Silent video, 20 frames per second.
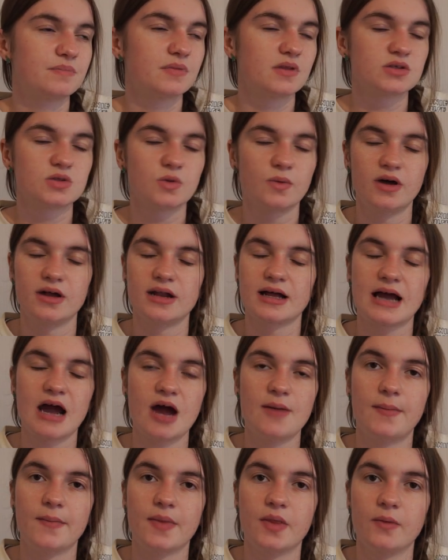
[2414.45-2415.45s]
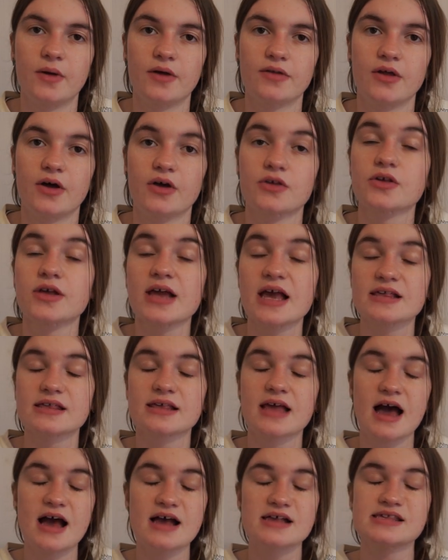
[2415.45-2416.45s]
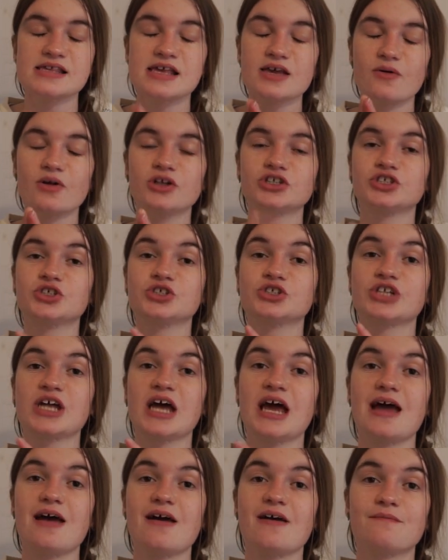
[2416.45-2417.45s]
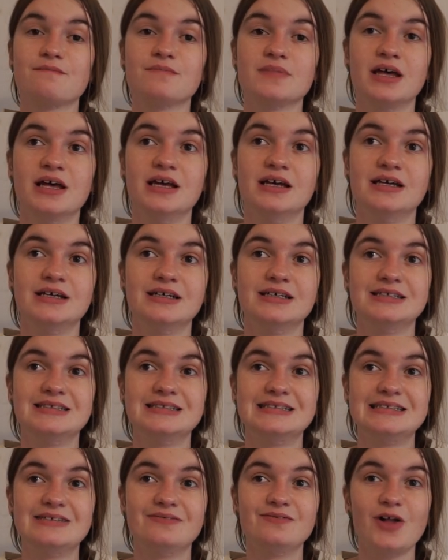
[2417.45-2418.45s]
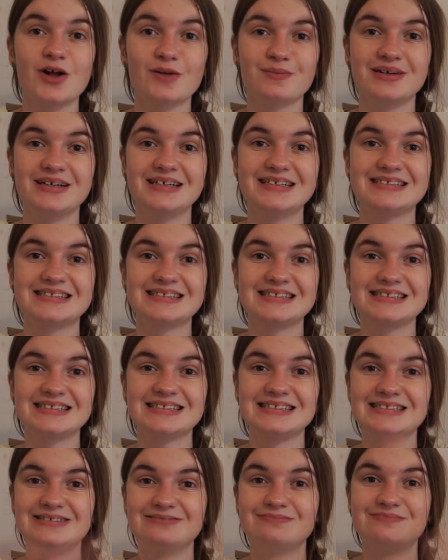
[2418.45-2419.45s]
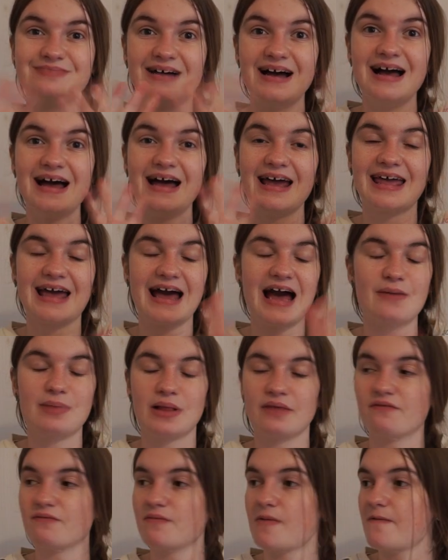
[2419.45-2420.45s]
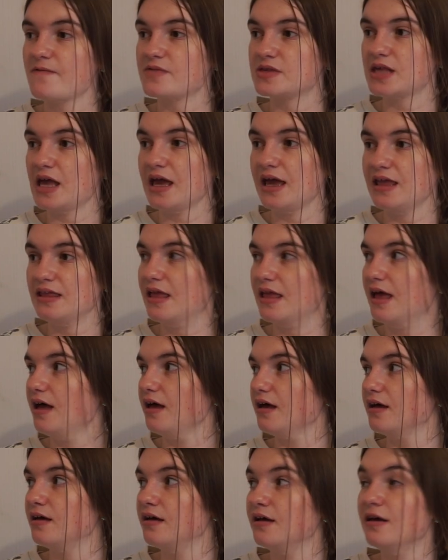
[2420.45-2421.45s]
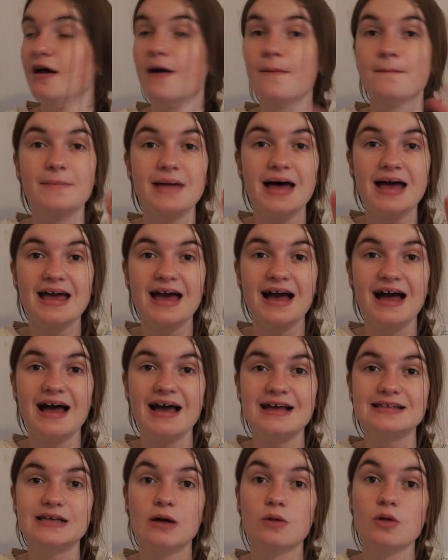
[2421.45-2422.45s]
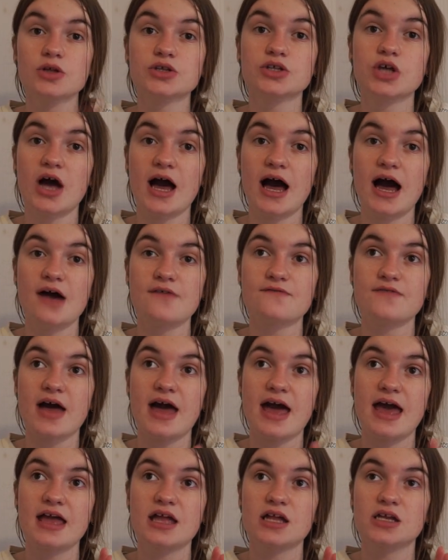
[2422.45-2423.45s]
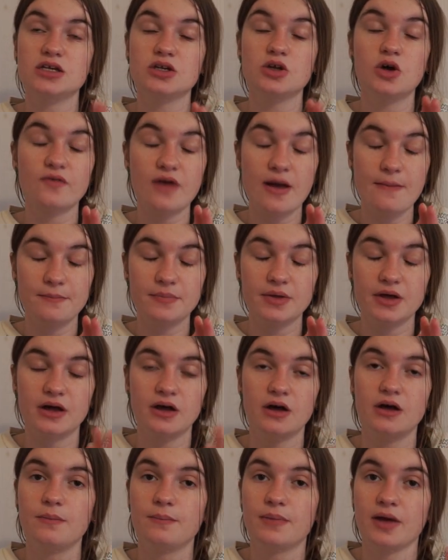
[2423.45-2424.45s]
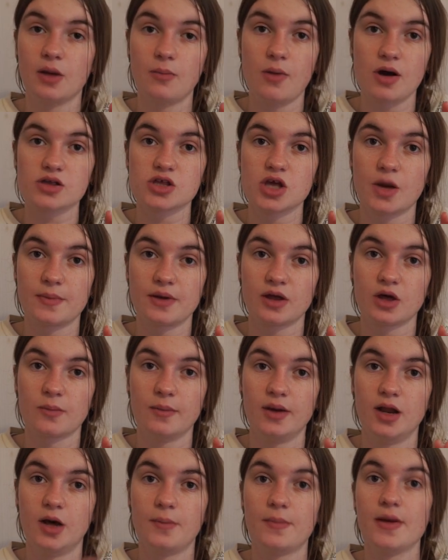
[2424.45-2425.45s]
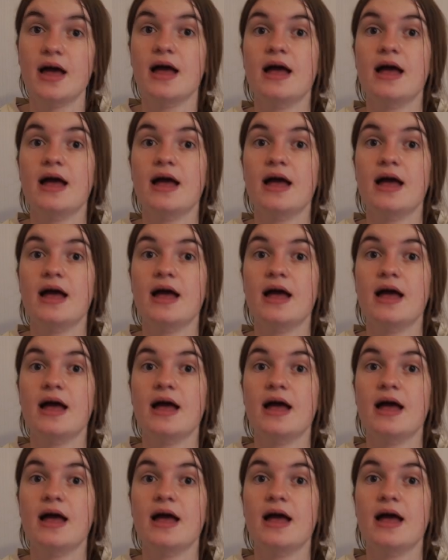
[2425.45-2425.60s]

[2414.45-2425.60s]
a word, I can't remember the word though. So yes guys, see you on Tuesday. Vlogmas. Bye. Can't believe I'm even saying that. Bye guys. I also have a November PO Box opening coming up